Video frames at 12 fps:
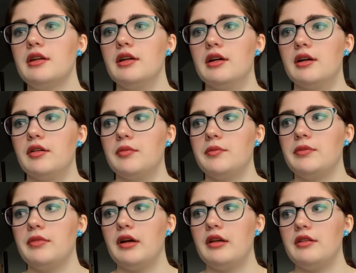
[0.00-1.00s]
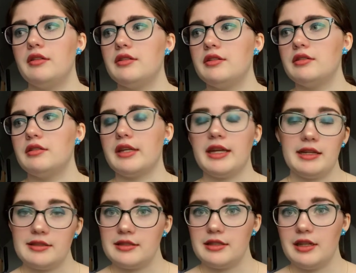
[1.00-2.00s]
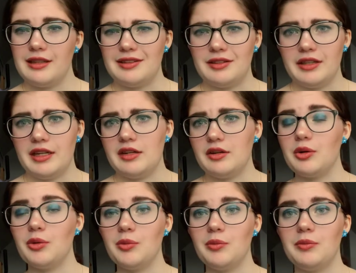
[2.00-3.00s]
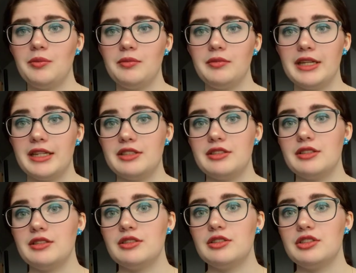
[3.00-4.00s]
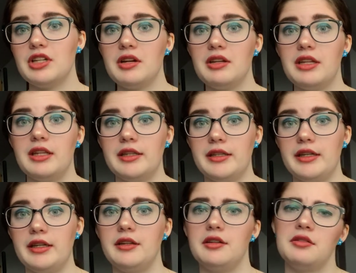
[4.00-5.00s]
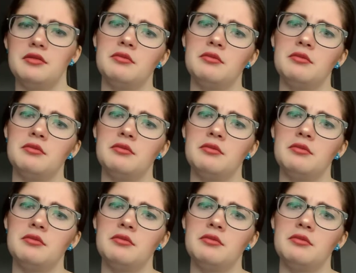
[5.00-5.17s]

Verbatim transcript: um, Cassie, a little later, gets shot in the leg.